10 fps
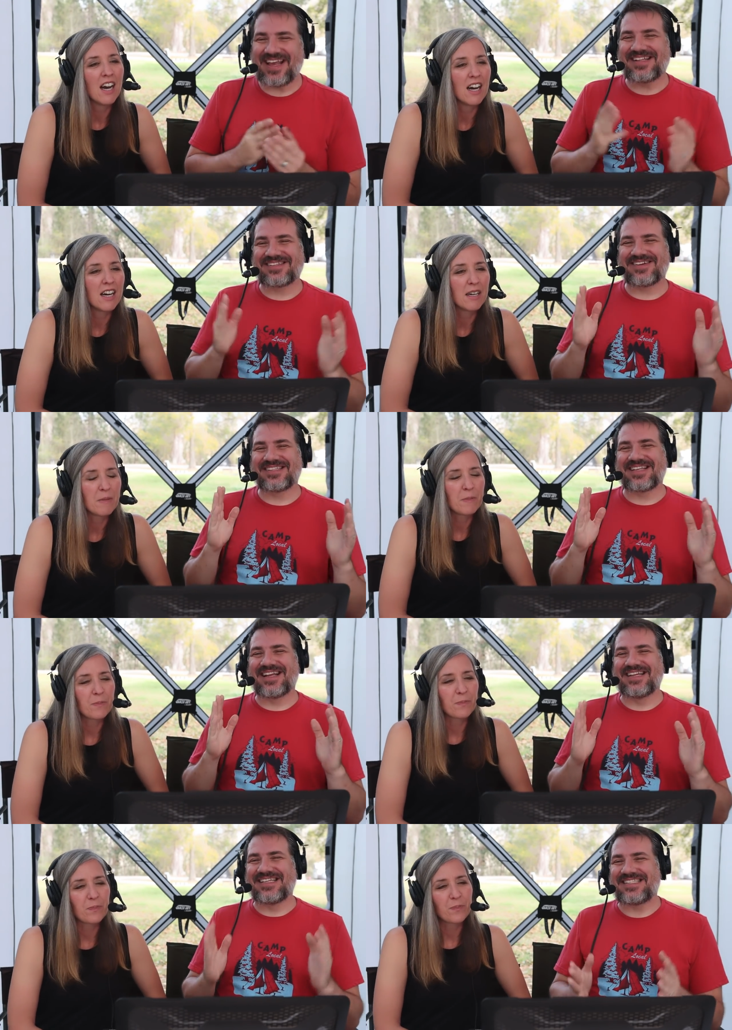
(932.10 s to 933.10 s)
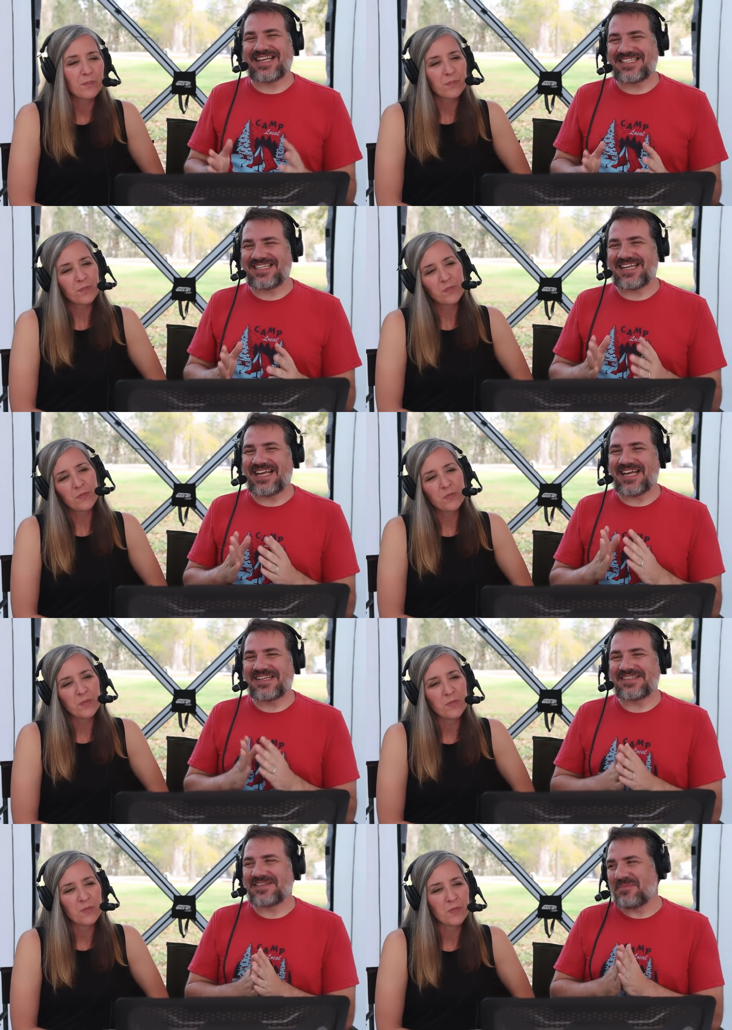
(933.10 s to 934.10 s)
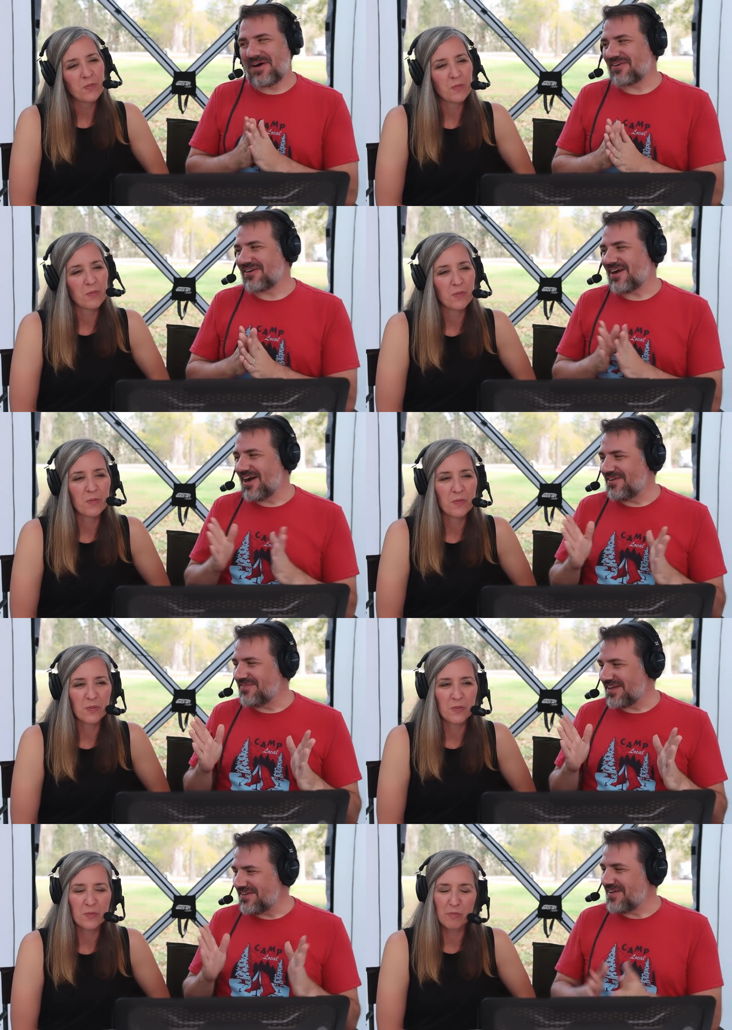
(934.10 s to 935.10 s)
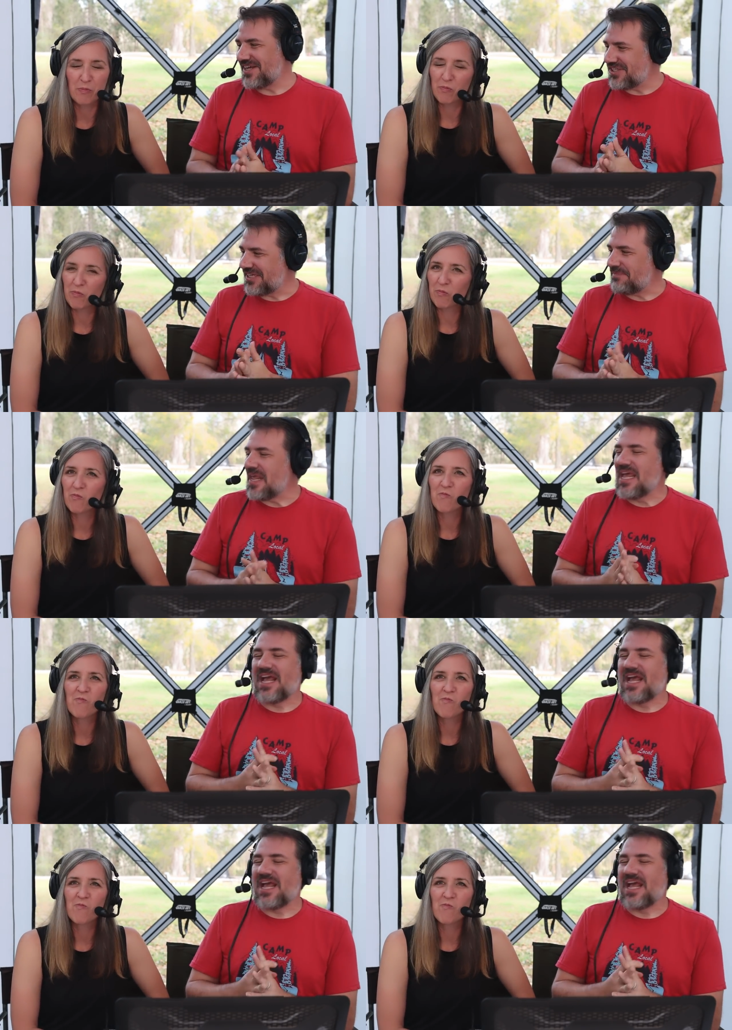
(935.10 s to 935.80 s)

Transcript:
Speaker 1: the answer is necessity is the mother of invention.